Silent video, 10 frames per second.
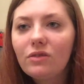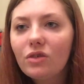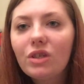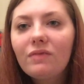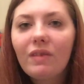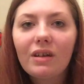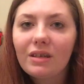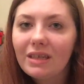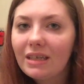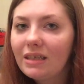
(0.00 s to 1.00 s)
They're just very
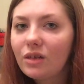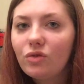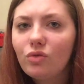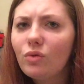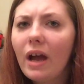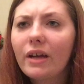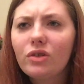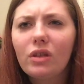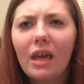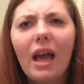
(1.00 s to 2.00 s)
artistic. Drew
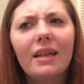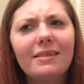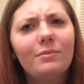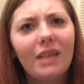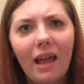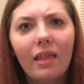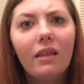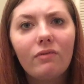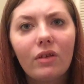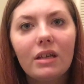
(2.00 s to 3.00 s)
actually has some
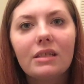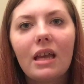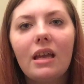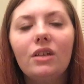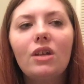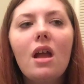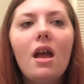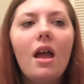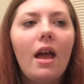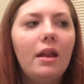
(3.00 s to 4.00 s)
talent for his age,
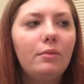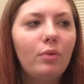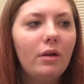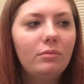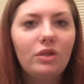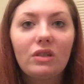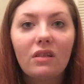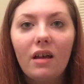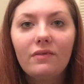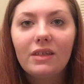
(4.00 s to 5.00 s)
and Prim just
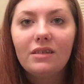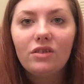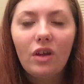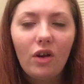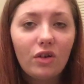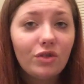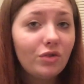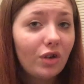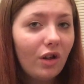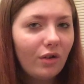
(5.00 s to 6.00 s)
loves it, and also
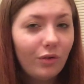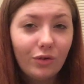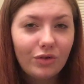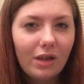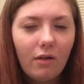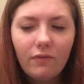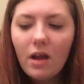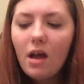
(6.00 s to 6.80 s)
to color on herself.